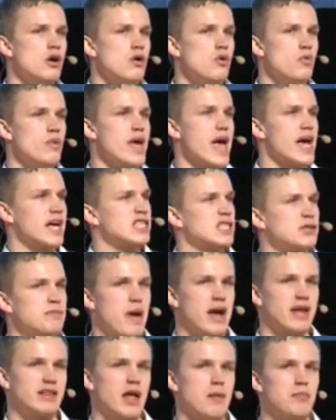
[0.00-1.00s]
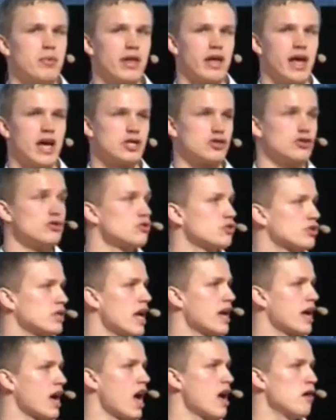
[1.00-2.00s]
we expect application to
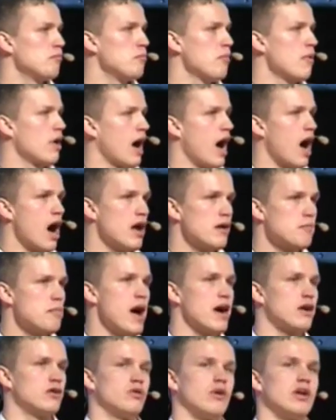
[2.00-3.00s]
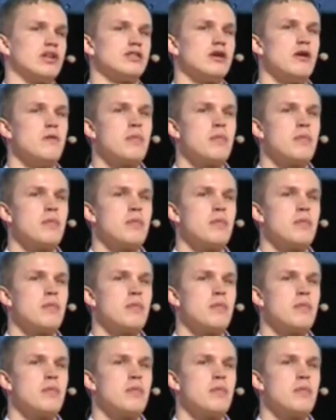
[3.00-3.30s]
say hi back to us.